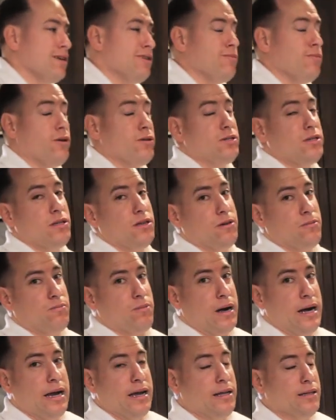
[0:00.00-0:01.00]
Most of the
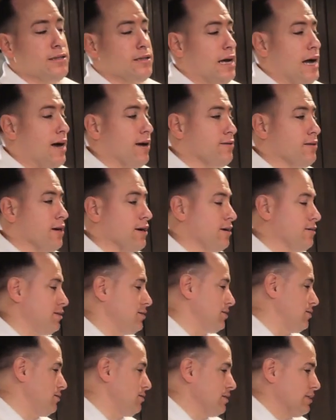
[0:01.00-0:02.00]
brands out there
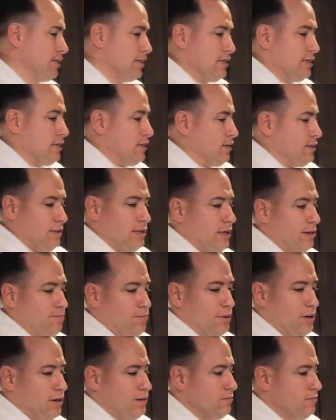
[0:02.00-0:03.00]
they
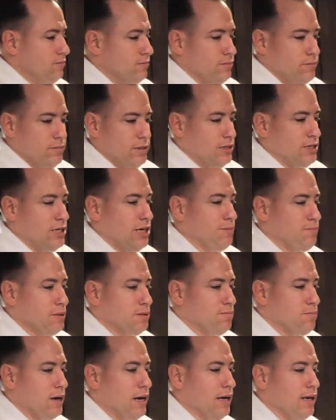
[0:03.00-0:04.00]
put the
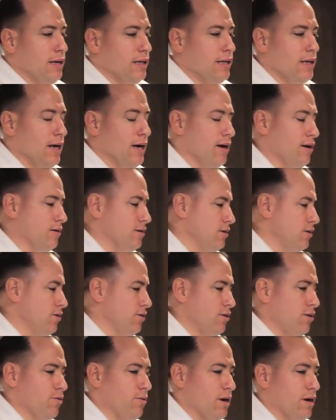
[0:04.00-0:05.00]
cheapest brand in there. You don't
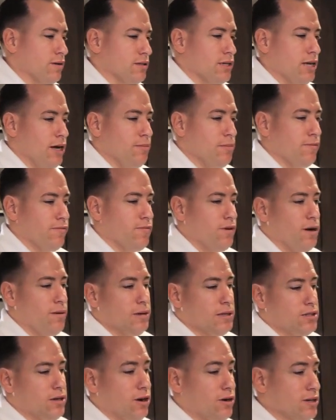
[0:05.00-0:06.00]
know where it's coming from.
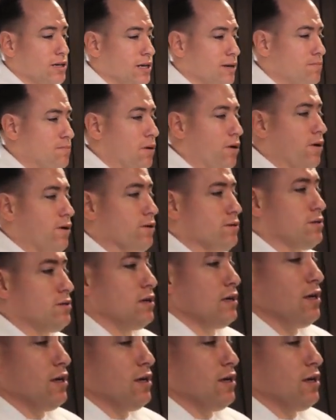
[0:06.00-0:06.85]
It's hard to get parts.